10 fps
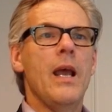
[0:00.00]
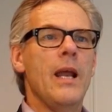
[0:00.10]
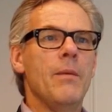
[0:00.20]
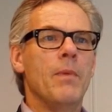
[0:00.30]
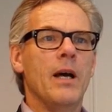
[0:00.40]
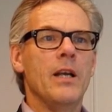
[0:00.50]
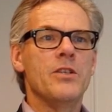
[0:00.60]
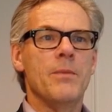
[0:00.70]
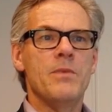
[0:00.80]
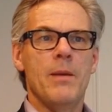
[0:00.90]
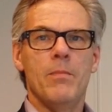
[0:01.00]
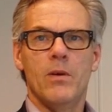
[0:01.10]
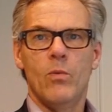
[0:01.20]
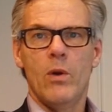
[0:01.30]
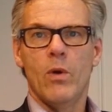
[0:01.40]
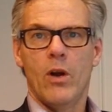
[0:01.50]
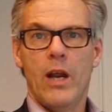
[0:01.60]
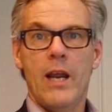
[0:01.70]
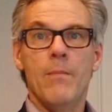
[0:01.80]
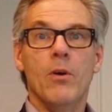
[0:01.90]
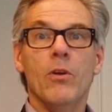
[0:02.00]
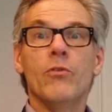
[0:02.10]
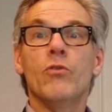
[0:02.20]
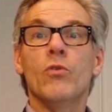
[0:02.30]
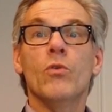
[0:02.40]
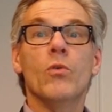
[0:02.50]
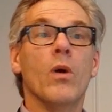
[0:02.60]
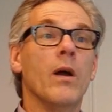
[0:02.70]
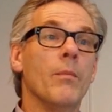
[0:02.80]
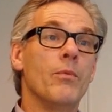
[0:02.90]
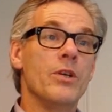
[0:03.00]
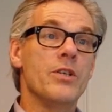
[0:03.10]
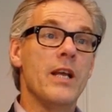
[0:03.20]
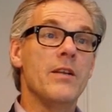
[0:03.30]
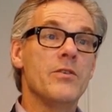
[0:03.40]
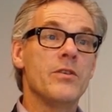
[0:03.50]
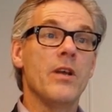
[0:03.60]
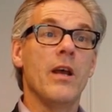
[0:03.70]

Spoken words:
and by September we were able to present